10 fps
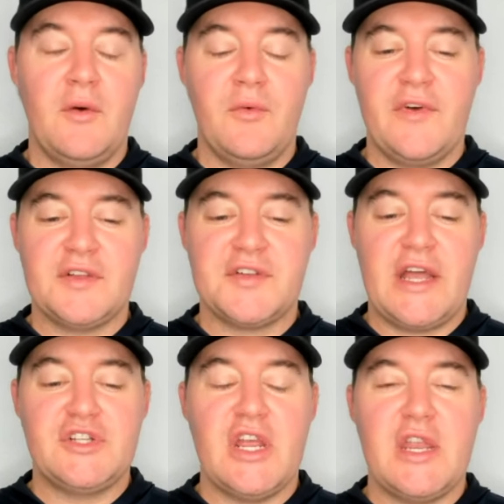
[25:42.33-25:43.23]
We've also
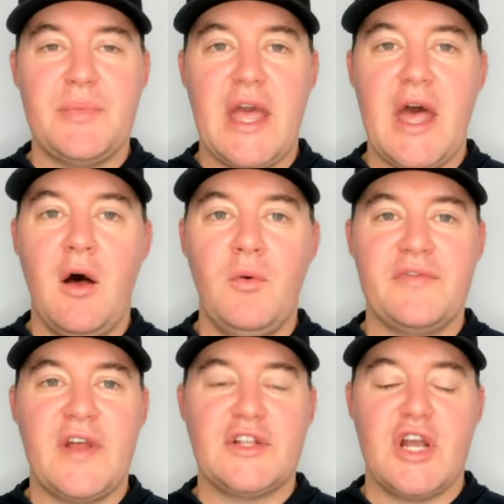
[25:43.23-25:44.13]
got JD Pakel,
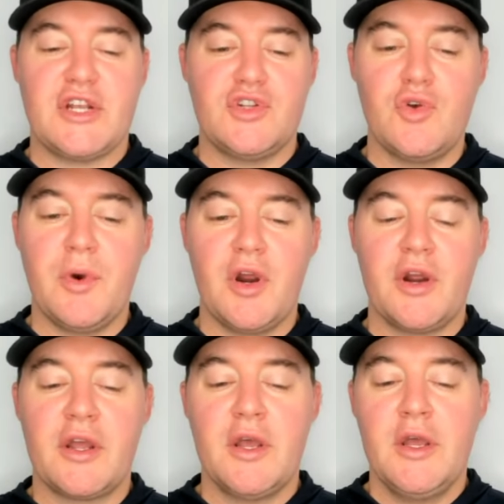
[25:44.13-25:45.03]
we've got Josh Newberg,